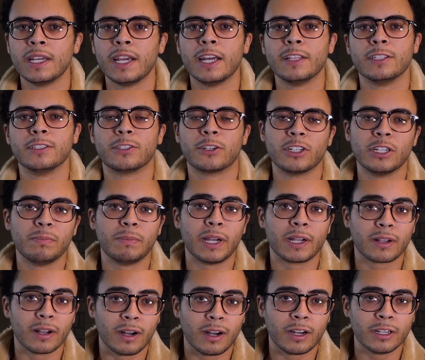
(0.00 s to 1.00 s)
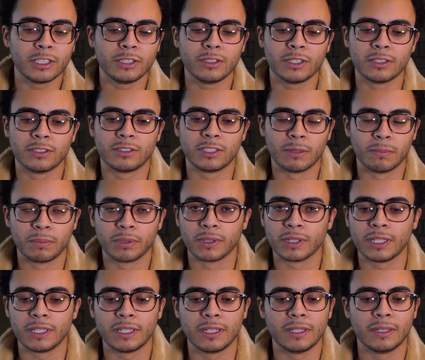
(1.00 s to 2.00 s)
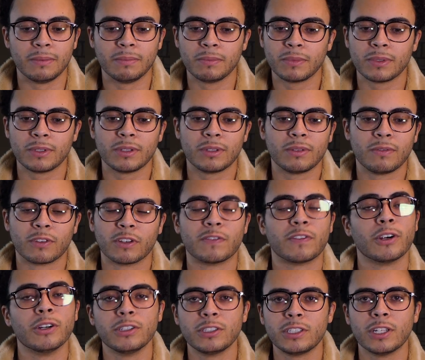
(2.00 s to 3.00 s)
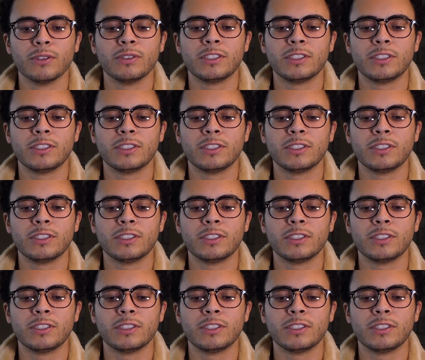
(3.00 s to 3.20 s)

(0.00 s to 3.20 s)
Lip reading: And to turn it back on, you just simply reverse those